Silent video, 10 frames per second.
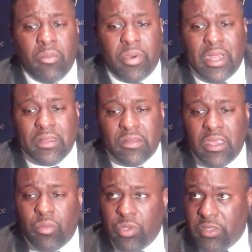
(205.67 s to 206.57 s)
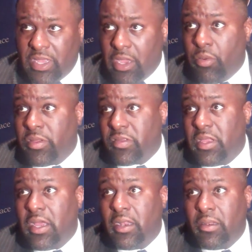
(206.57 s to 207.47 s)
But I think what Dale has
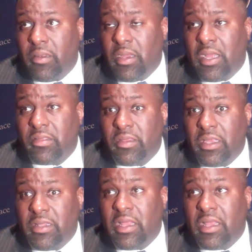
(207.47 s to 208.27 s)
done, I think